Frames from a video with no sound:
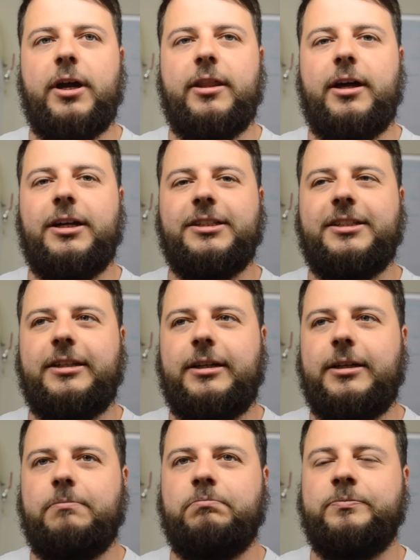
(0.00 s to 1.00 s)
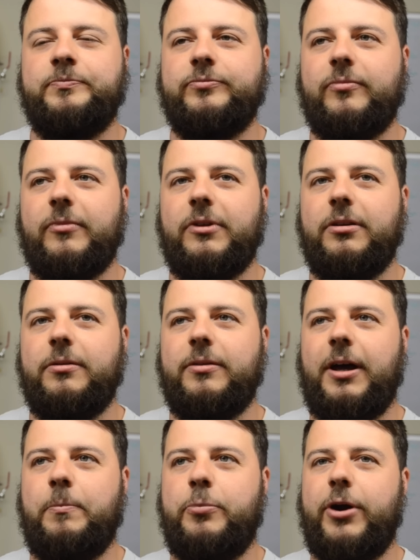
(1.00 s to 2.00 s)

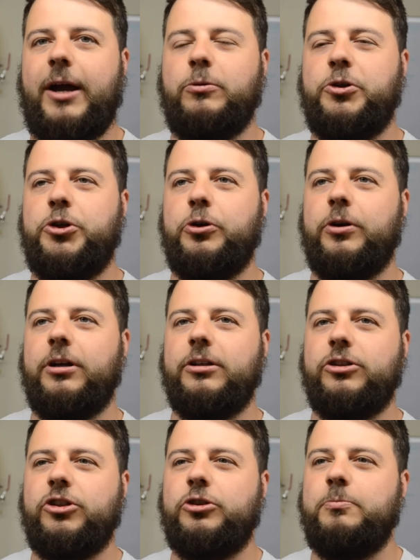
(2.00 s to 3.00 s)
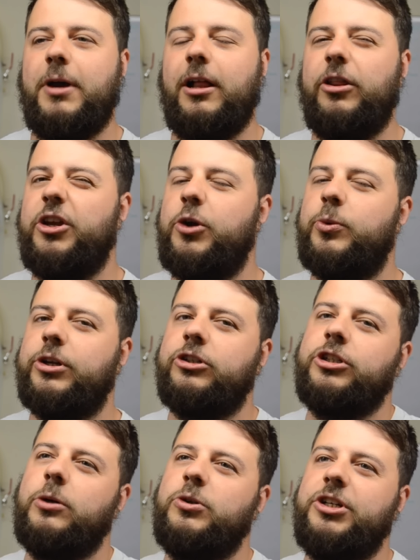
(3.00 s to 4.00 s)
that brown sugar smell that you would
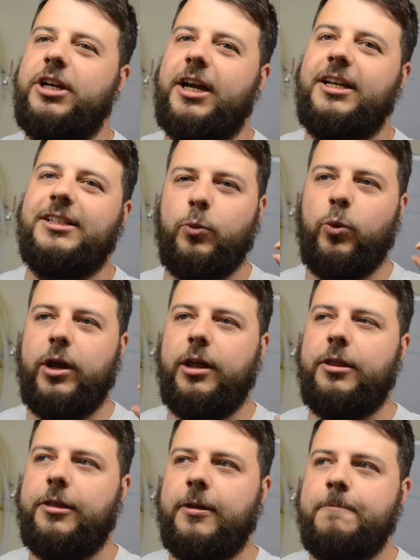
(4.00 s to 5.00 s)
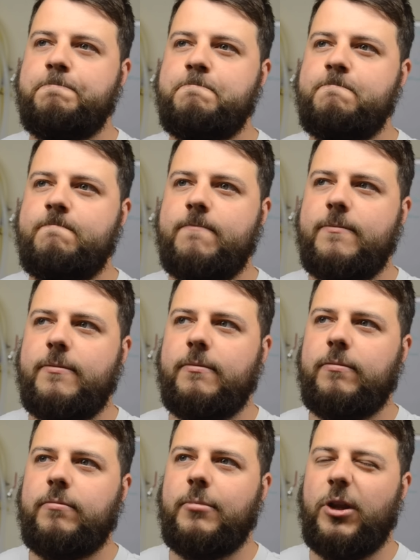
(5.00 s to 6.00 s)
associate with
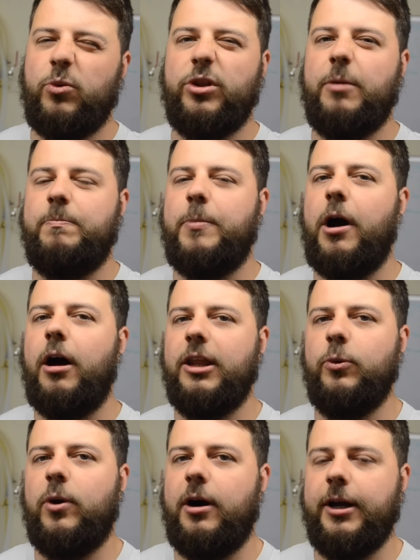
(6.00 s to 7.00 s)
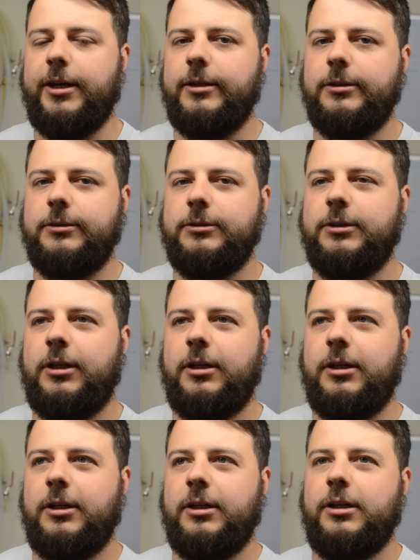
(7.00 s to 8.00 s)
a barley wine.
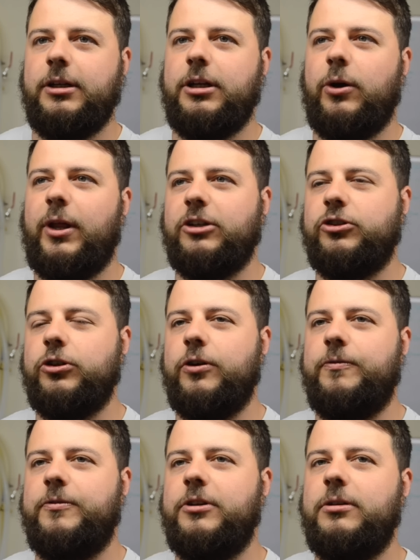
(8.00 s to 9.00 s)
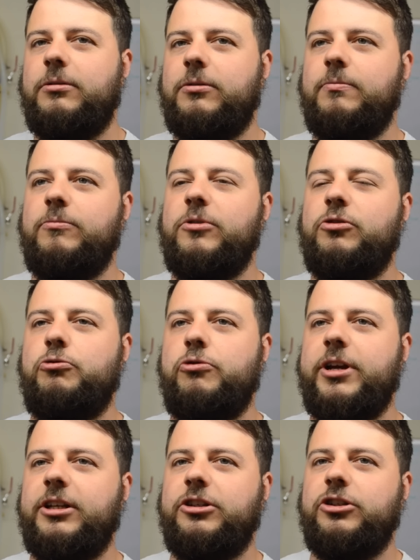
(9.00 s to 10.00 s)
You know, that sort of
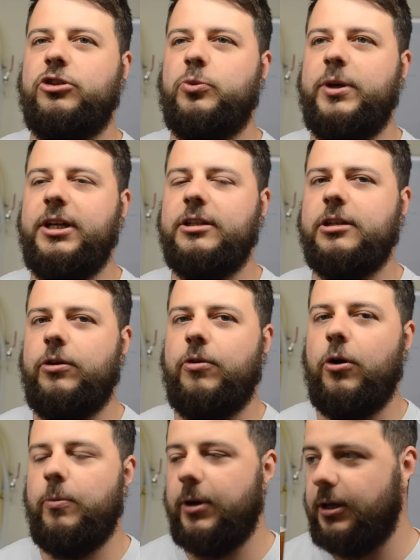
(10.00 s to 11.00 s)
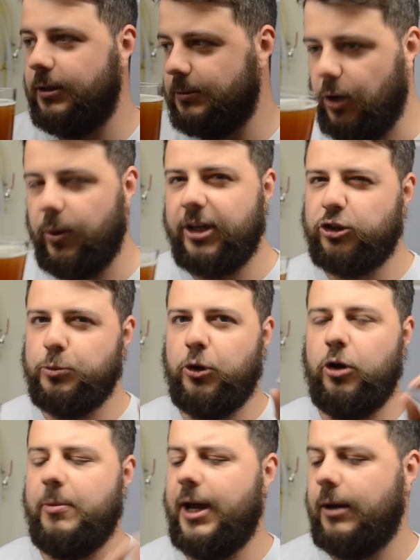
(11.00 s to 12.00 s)
rich, sweet aroma. Only a
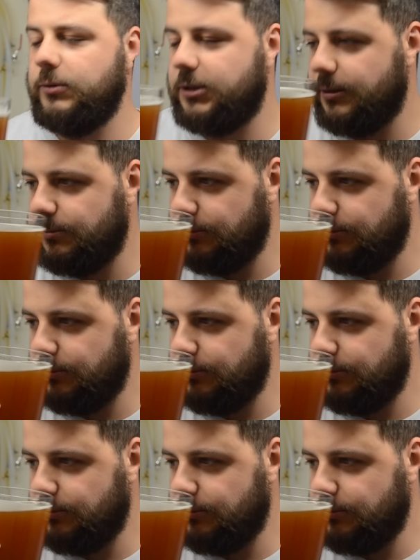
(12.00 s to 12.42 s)
small amount.